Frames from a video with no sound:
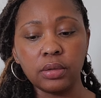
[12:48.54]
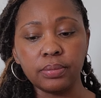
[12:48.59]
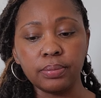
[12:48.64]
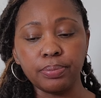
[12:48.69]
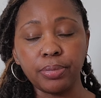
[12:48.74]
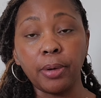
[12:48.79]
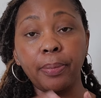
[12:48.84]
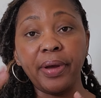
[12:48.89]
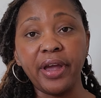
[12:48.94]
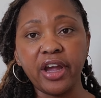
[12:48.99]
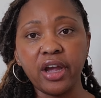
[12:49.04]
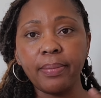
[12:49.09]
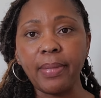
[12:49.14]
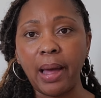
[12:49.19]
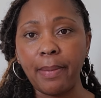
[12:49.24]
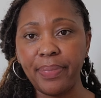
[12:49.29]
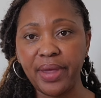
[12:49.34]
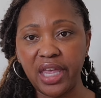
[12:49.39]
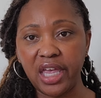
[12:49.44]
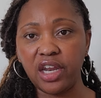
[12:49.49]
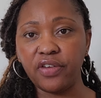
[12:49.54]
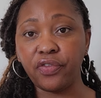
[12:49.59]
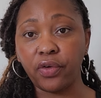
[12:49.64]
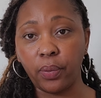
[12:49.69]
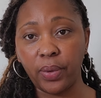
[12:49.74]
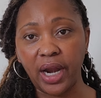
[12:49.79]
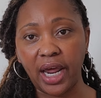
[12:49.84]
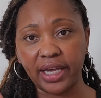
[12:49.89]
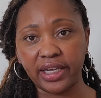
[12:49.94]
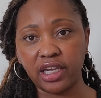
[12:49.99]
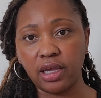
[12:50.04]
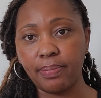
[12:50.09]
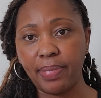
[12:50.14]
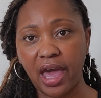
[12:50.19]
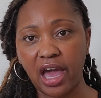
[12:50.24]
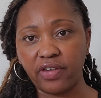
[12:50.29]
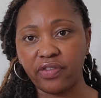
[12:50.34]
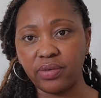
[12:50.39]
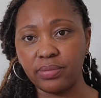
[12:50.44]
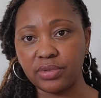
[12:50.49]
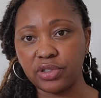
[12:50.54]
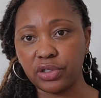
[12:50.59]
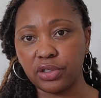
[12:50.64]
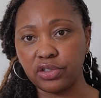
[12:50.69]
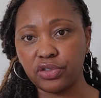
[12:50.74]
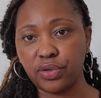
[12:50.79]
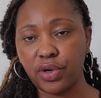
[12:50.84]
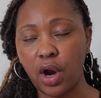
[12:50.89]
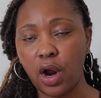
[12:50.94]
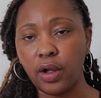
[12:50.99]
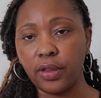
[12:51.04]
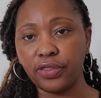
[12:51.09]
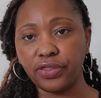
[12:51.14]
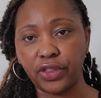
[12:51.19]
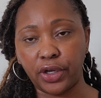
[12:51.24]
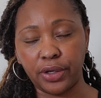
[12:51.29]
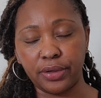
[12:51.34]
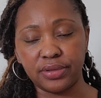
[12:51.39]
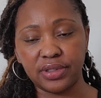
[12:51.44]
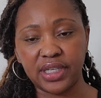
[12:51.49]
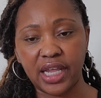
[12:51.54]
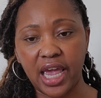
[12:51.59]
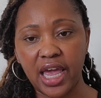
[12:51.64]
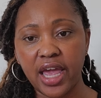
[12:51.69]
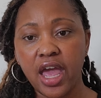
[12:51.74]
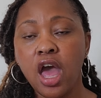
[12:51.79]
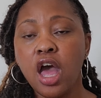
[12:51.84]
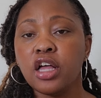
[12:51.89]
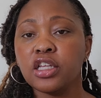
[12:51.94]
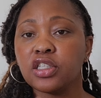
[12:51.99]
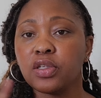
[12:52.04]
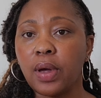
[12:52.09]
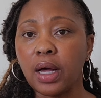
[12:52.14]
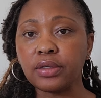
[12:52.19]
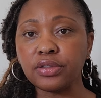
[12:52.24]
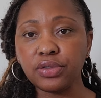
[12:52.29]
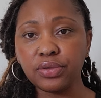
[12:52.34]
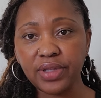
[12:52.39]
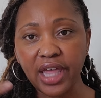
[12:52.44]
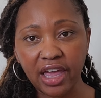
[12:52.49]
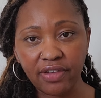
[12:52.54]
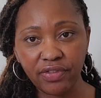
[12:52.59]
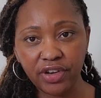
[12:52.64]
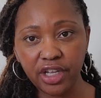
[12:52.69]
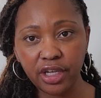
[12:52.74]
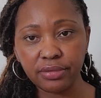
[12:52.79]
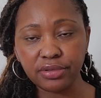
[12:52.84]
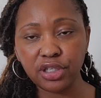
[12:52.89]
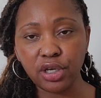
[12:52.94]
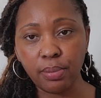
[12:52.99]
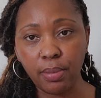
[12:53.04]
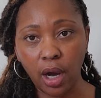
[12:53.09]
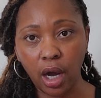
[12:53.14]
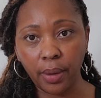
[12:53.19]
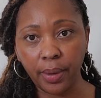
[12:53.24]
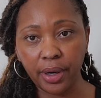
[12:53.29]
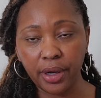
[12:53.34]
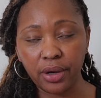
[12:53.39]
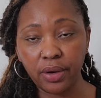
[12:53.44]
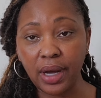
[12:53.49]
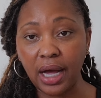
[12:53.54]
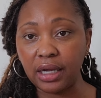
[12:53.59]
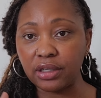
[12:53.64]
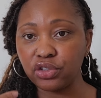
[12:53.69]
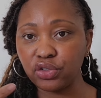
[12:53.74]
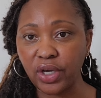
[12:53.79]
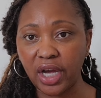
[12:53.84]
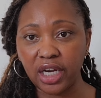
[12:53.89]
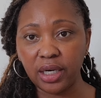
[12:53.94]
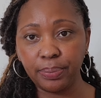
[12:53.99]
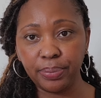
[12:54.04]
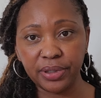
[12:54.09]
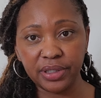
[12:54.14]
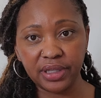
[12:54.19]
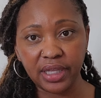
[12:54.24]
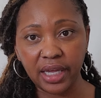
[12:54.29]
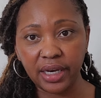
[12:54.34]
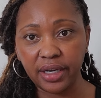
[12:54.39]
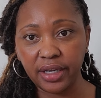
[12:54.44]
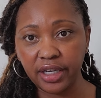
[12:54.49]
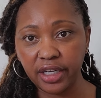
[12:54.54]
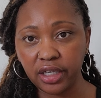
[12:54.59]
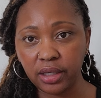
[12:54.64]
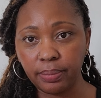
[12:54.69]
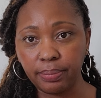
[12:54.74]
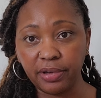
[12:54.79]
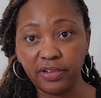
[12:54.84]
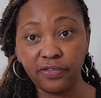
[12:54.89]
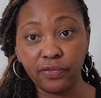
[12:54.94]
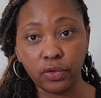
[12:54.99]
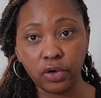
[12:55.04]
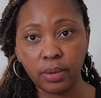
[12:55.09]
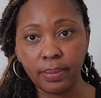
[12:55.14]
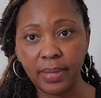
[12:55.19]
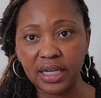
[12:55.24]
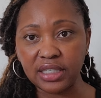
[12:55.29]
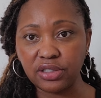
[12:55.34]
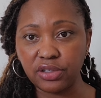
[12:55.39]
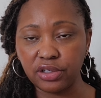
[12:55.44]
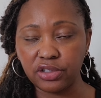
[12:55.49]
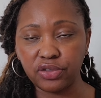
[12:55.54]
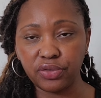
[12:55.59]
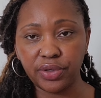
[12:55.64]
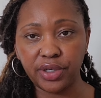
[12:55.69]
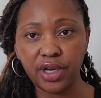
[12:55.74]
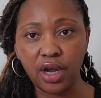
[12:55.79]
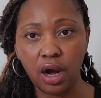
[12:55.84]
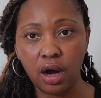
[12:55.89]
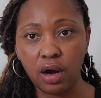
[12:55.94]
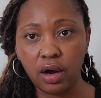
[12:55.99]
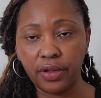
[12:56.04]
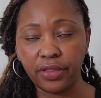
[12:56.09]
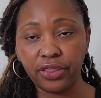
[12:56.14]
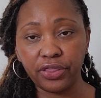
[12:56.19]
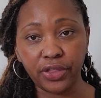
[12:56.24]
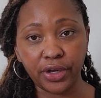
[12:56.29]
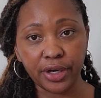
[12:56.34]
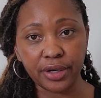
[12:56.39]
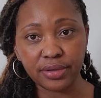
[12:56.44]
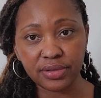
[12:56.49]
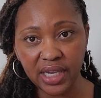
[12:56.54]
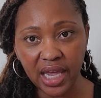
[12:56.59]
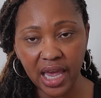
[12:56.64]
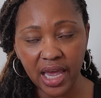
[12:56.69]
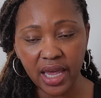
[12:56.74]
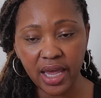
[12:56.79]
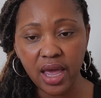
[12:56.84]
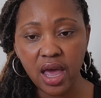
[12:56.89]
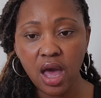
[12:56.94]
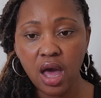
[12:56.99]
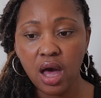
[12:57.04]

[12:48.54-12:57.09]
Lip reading: preparing my bed for when I get back from surgery on Thursday. So I'll do that video tomorrow. I'll try to put that up before my surgery on Thursday,